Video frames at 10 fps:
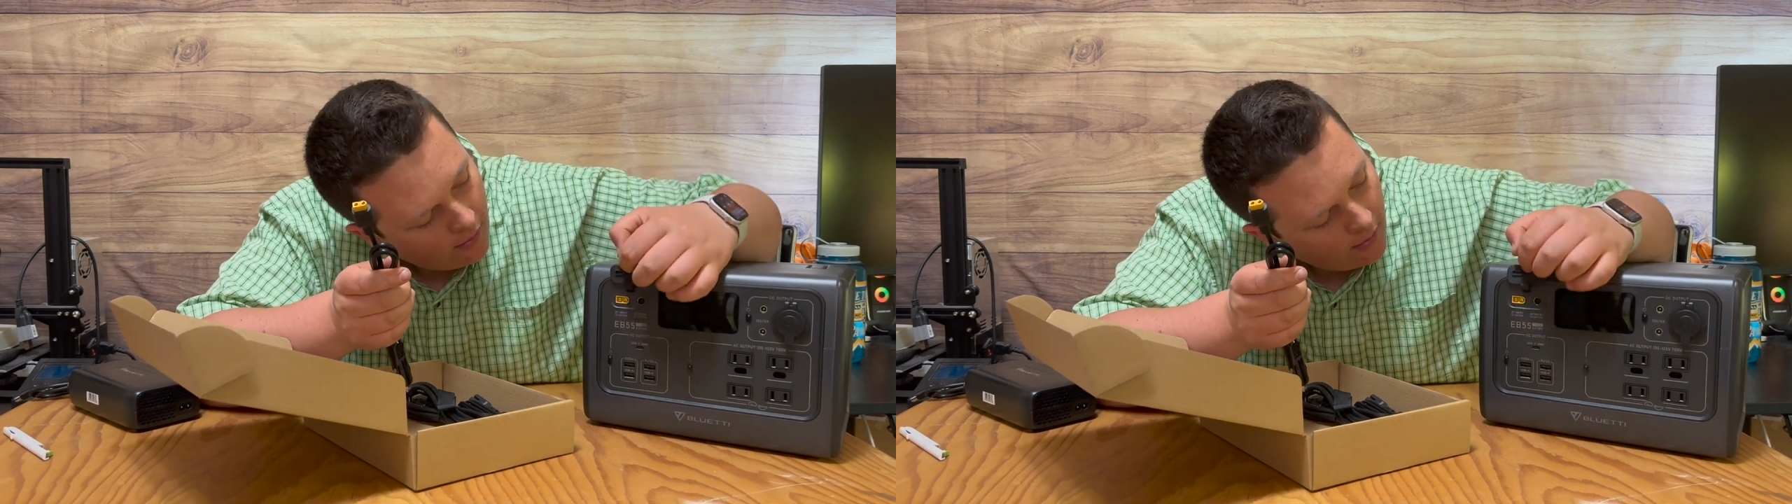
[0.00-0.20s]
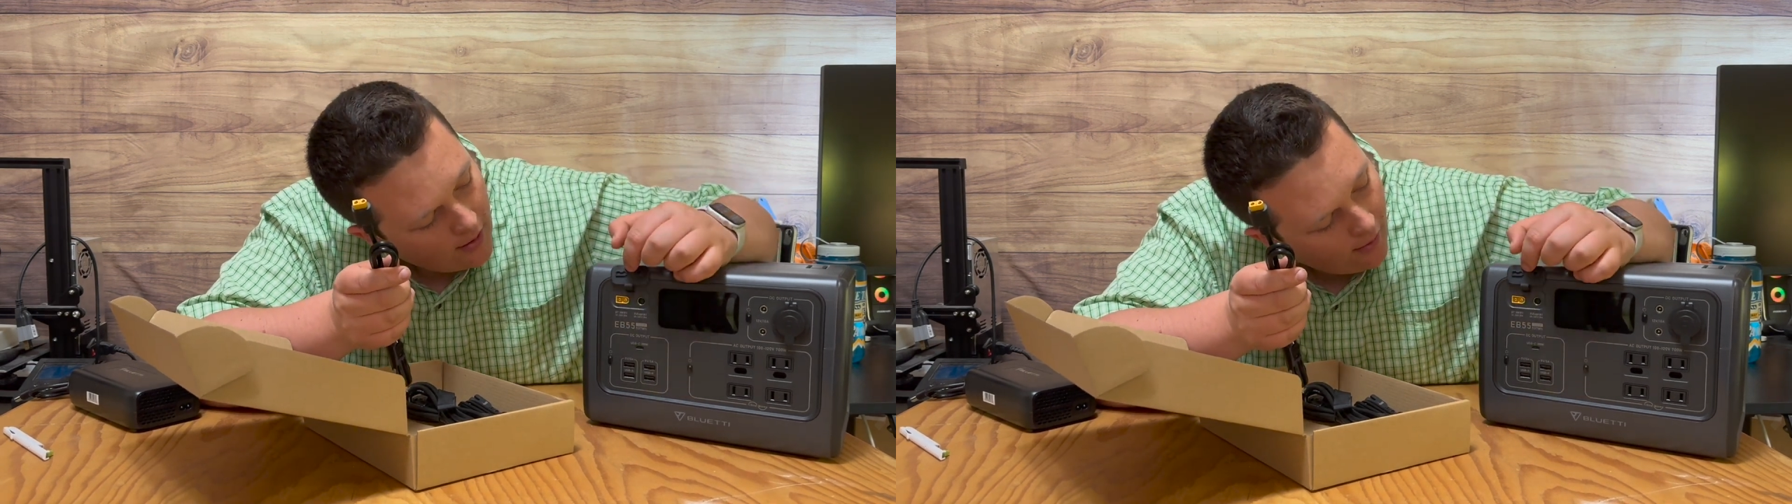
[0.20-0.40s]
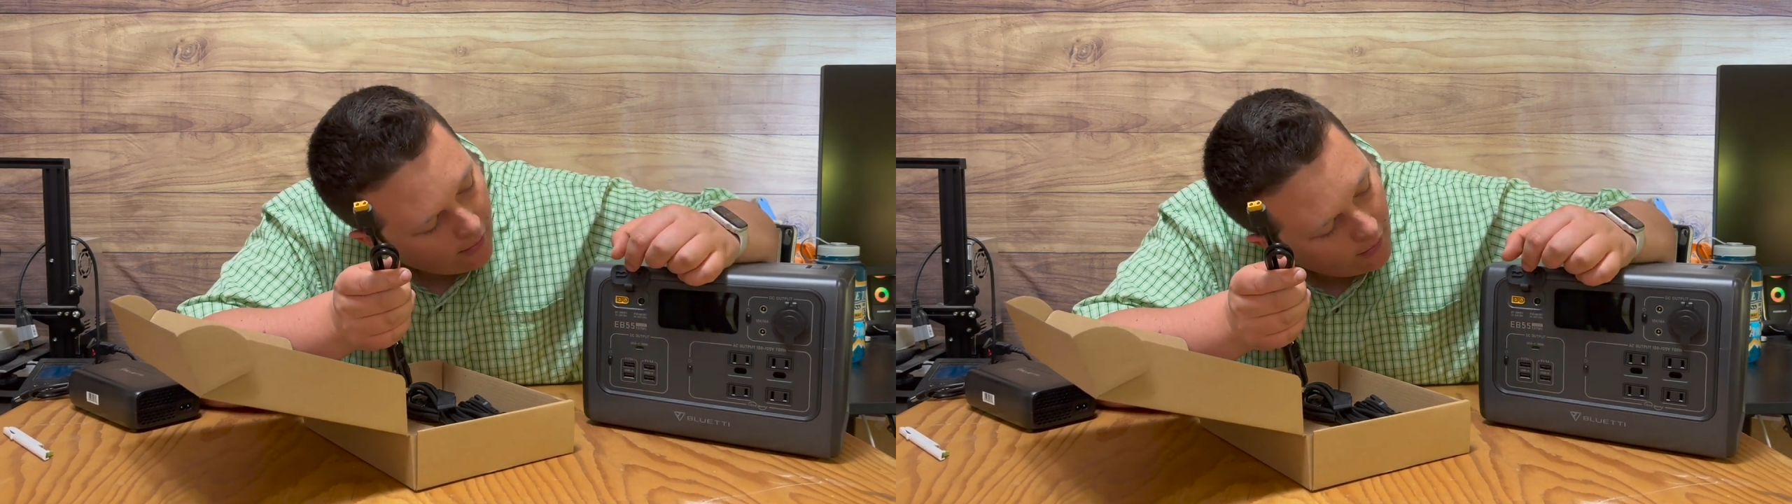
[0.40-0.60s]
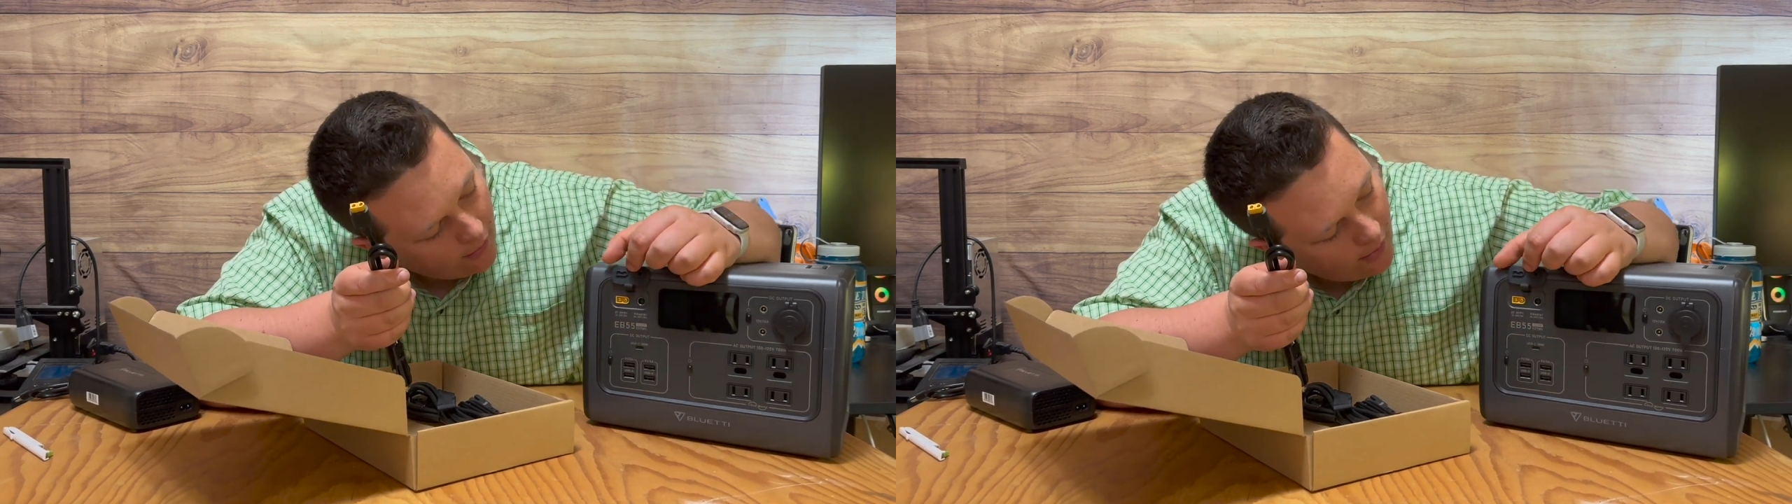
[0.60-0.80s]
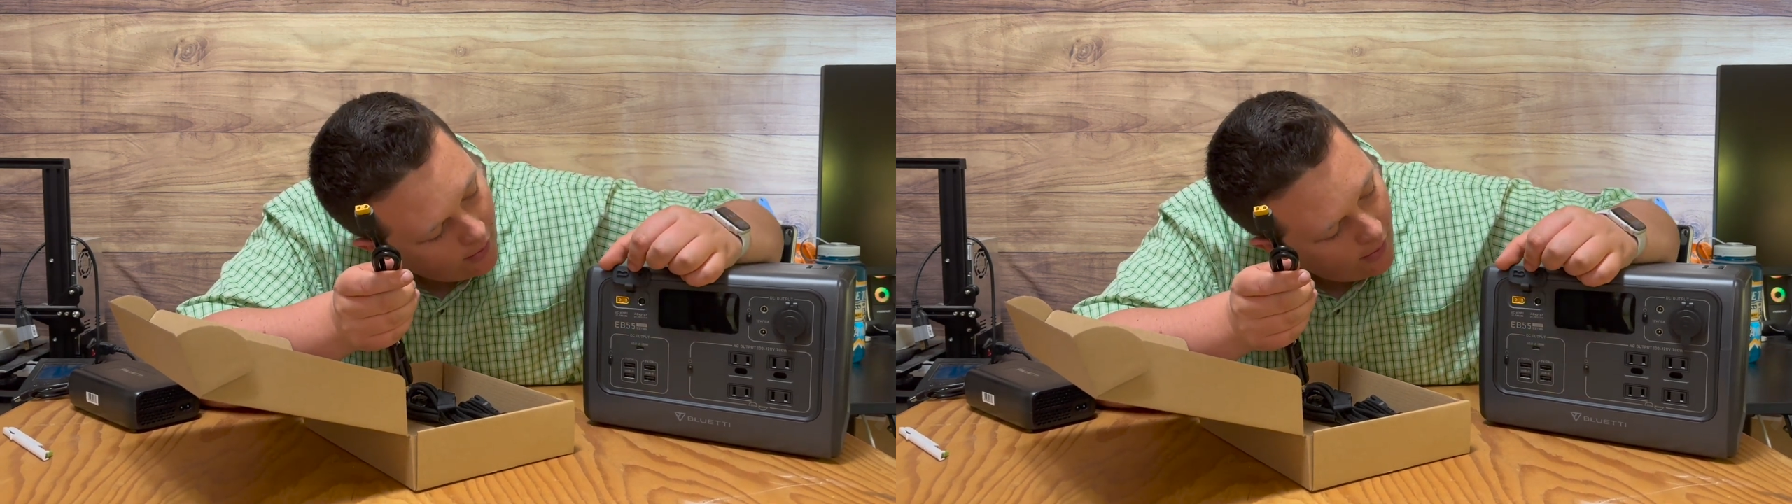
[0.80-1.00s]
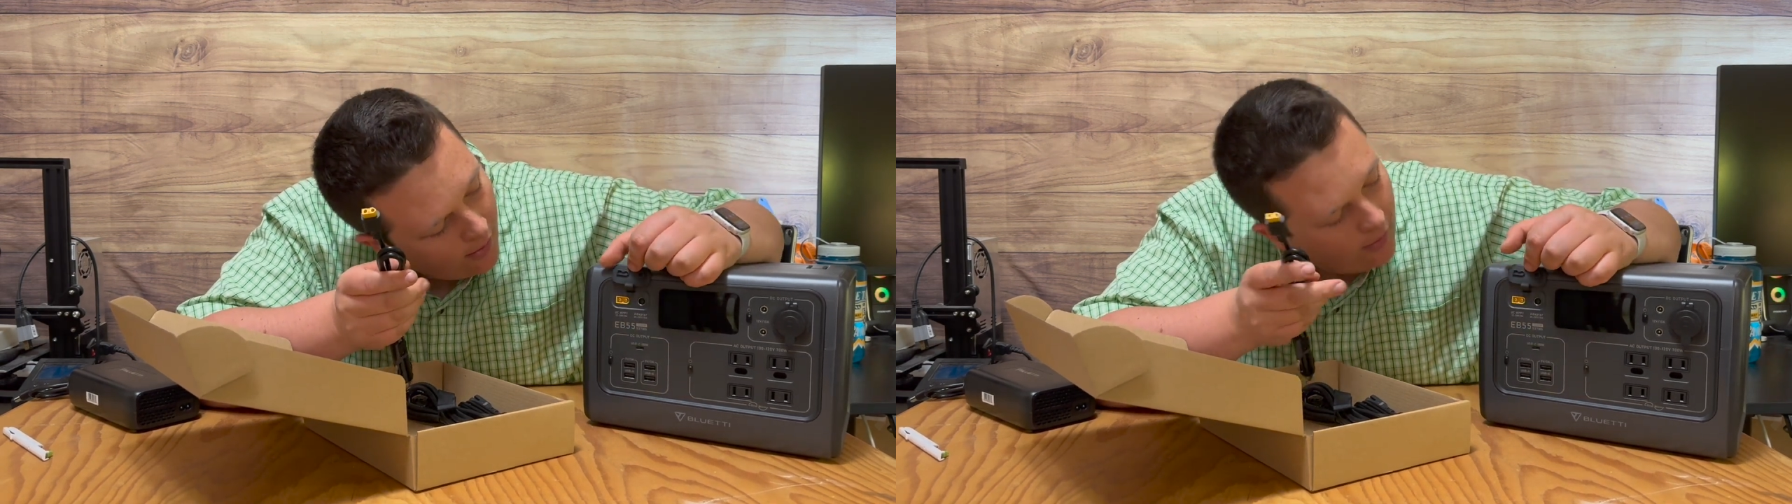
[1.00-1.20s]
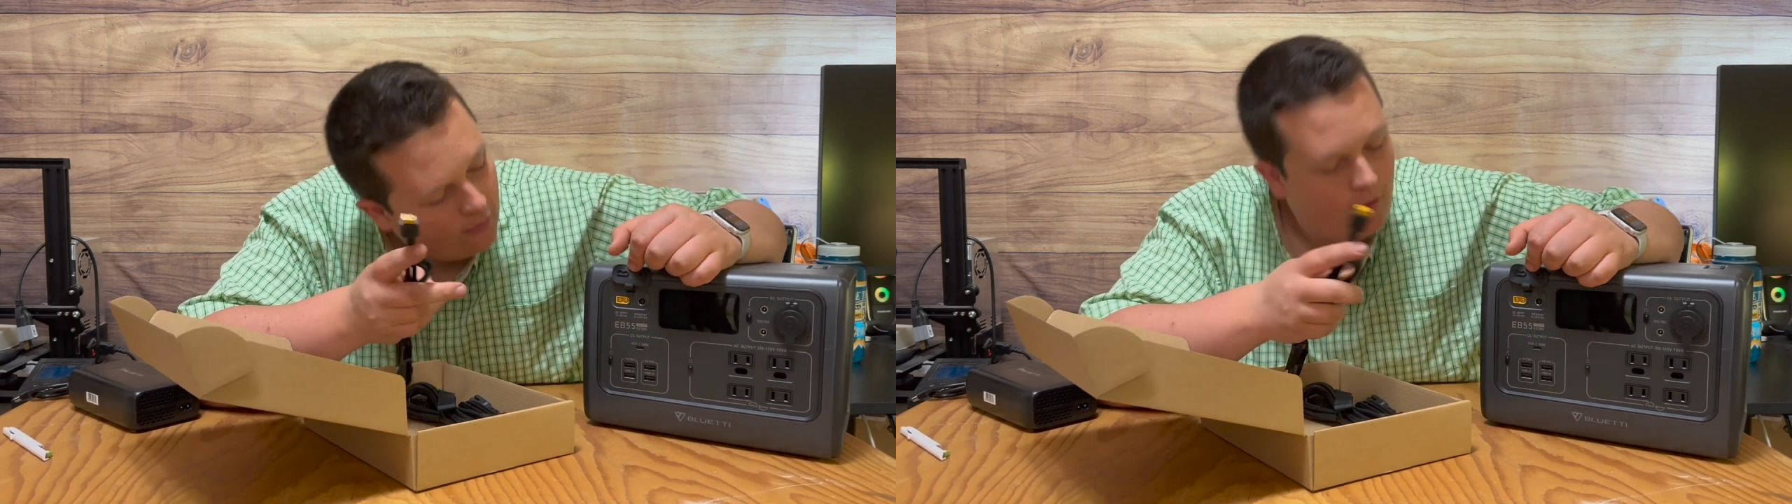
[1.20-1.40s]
yeah. So